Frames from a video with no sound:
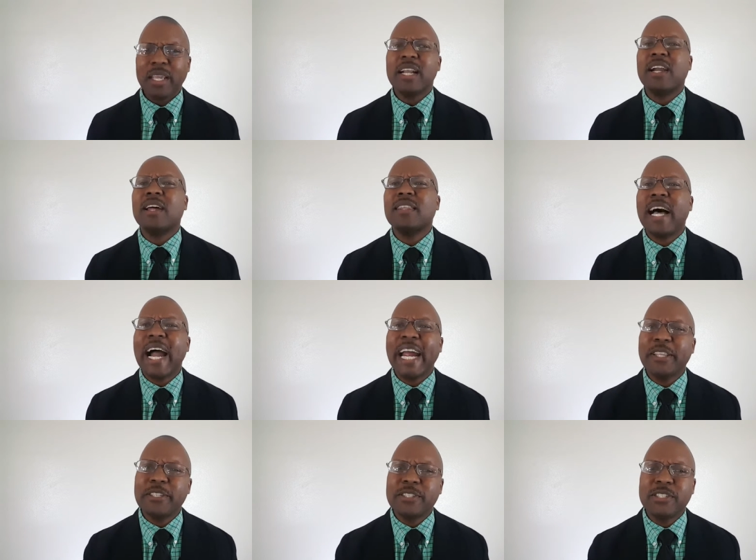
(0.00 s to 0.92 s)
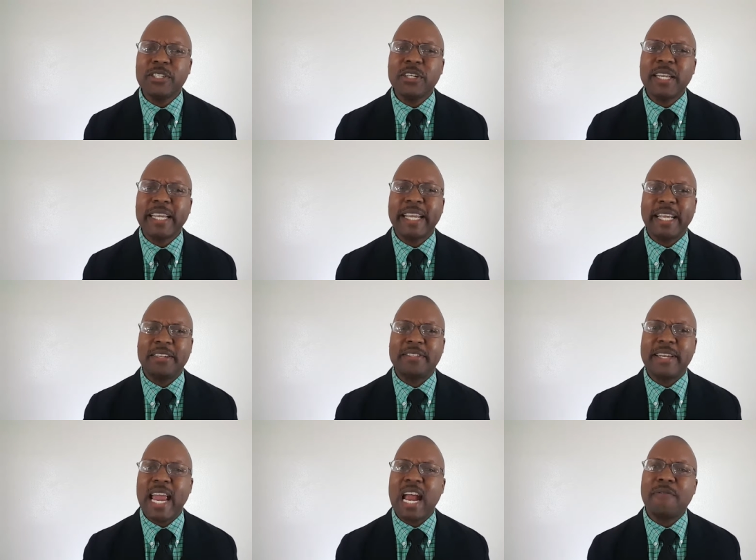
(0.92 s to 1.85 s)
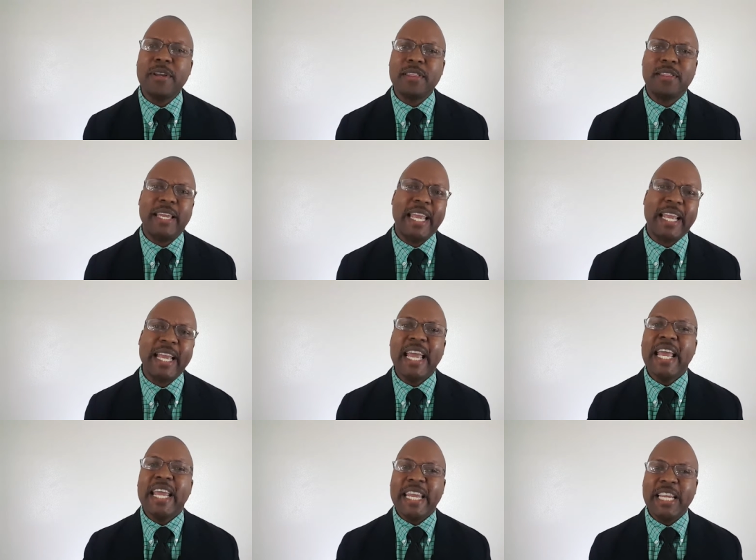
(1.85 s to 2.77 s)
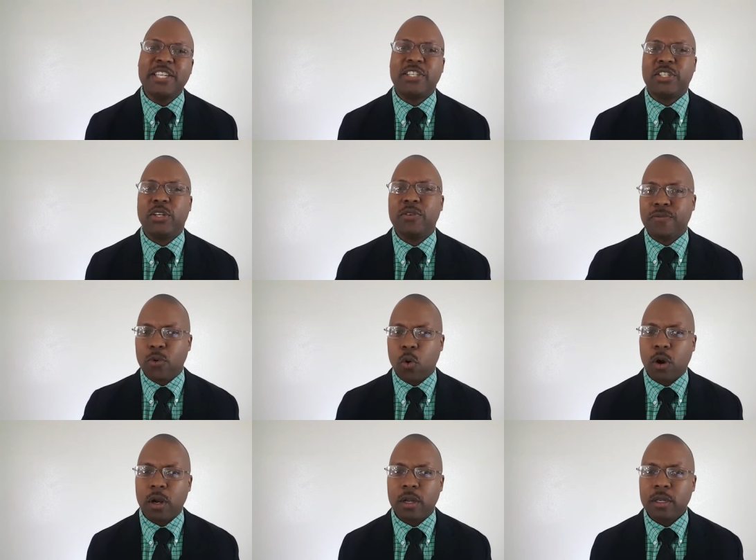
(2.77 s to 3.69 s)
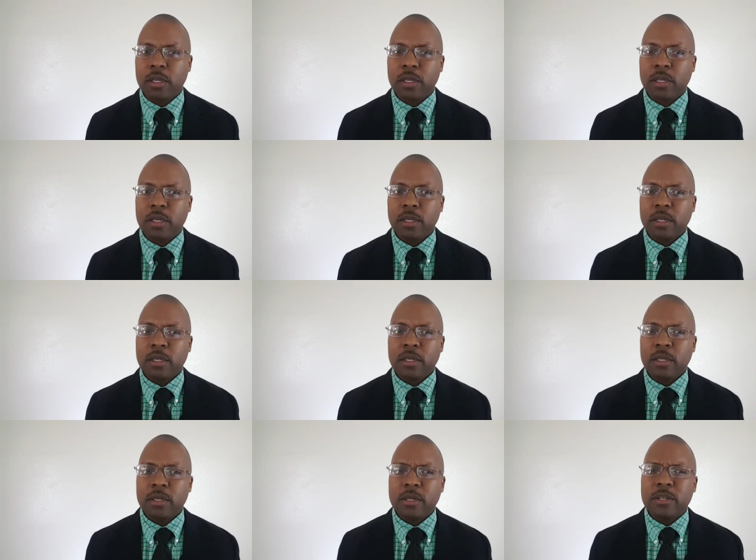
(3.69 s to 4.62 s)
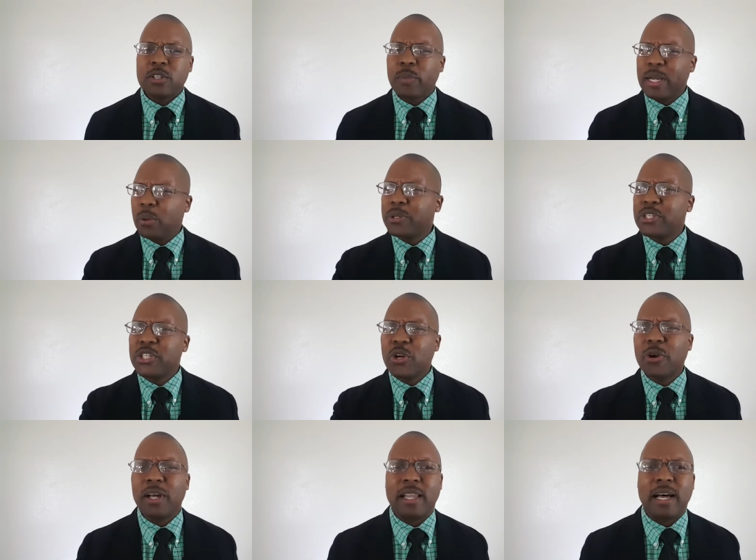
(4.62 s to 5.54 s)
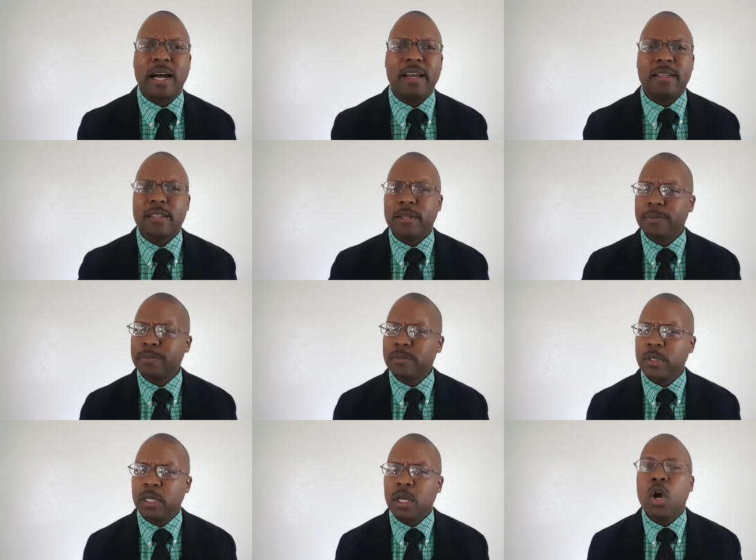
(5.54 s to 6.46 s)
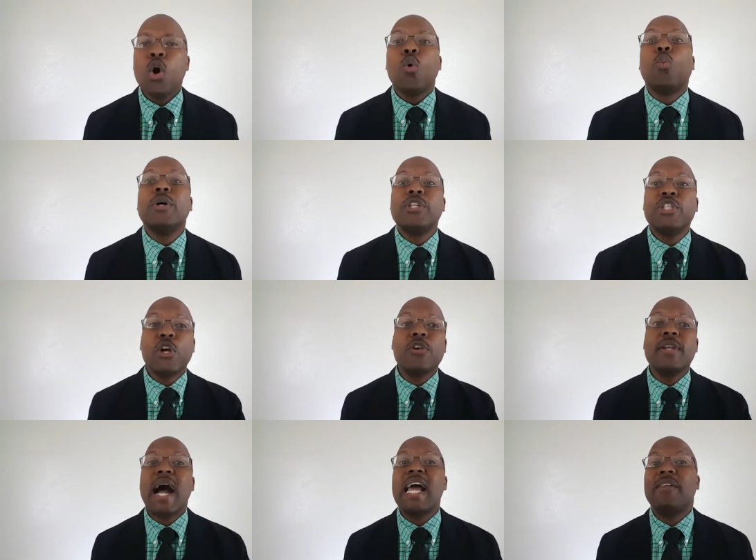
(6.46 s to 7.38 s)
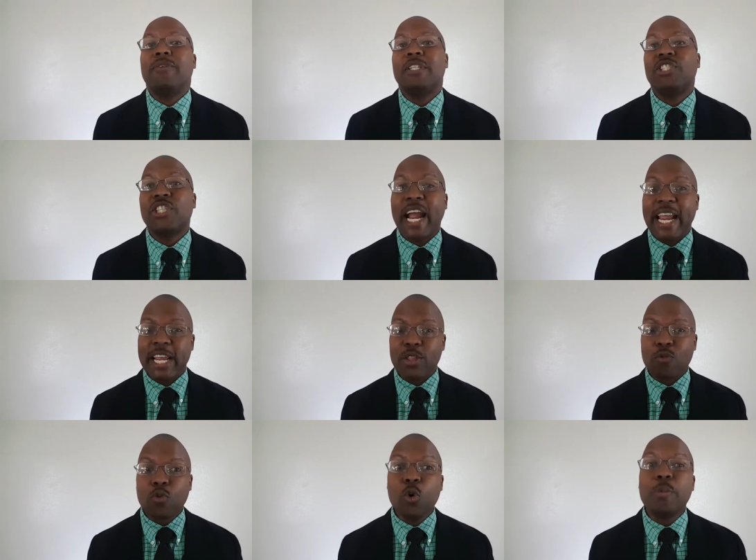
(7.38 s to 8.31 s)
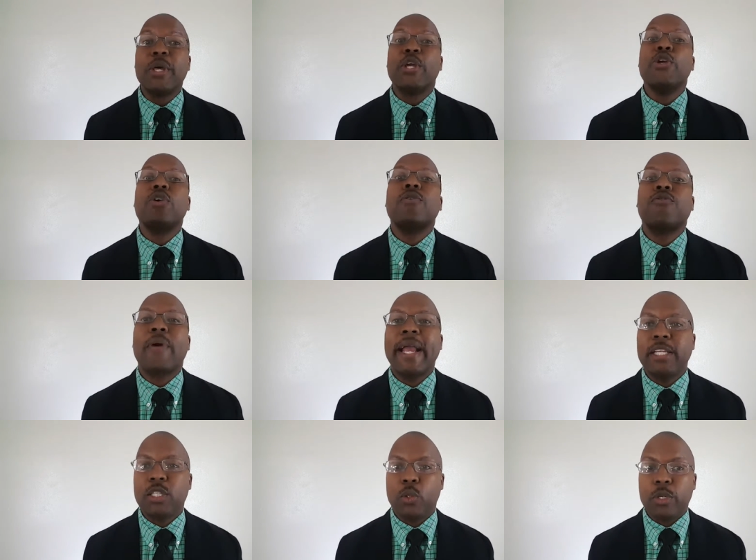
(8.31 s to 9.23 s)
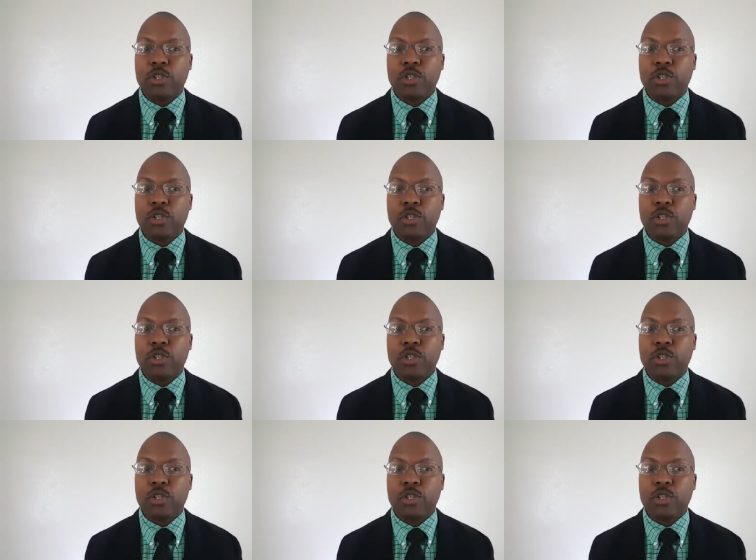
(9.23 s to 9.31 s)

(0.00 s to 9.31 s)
Goliath stood against everything he stood for. So wait, what's your Goliath? What's your 9-foot giant in the room that you're afraid to